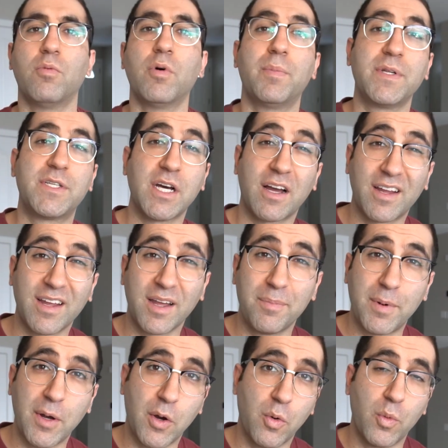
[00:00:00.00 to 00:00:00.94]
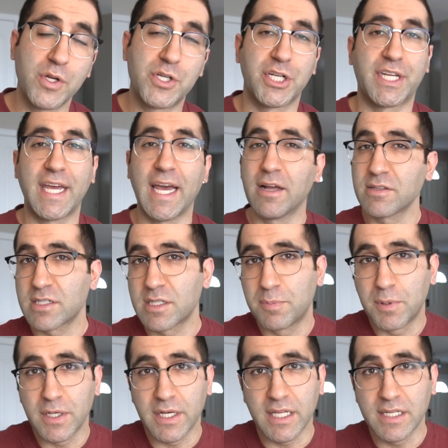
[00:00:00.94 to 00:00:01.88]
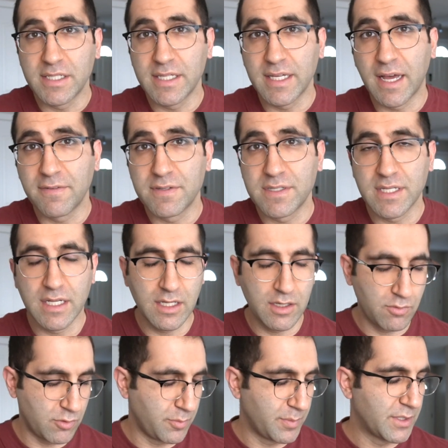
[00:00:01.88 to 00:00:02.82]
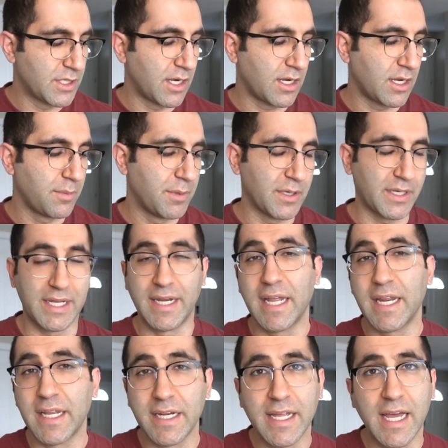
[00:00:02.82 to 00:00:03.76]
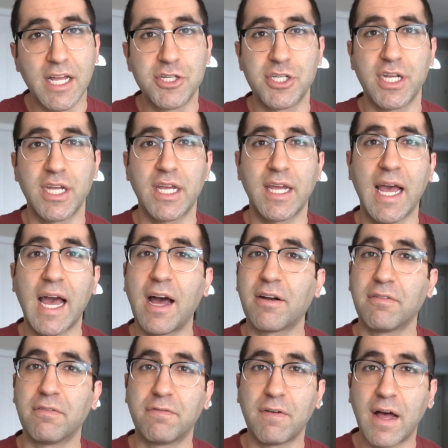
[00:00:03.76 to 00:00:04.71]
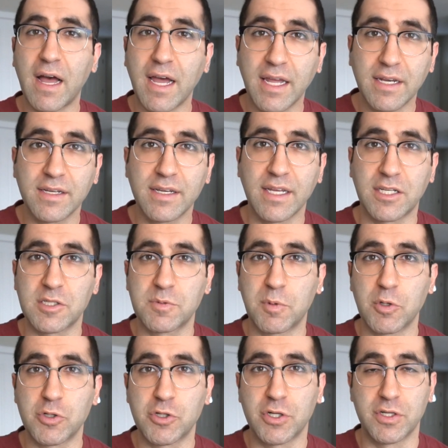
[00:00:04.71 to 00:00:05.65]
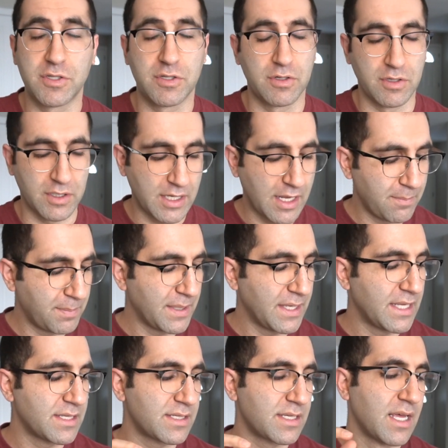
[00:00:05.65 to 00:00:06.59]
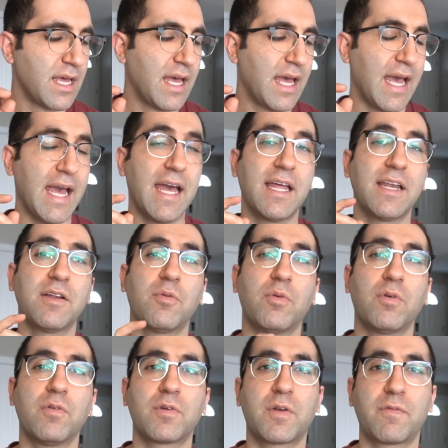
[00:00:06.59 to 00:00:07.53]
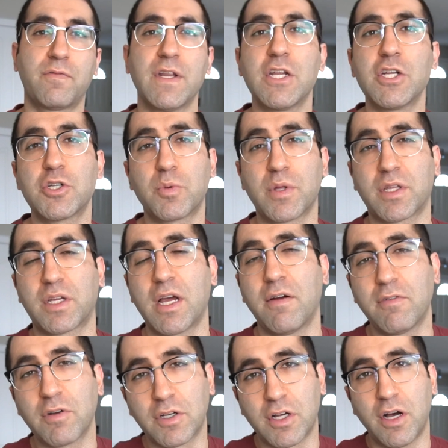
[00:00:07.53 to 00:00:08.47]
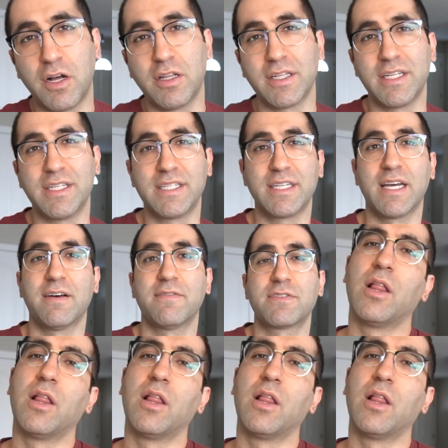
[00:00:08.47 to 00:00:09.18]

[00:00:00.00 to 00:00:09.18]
We'll be talking about which accounts to put ETFs in, we'll be talking about Canadian hedging, how to find exposure to certain companies, and we'll finish with covered call ETFs.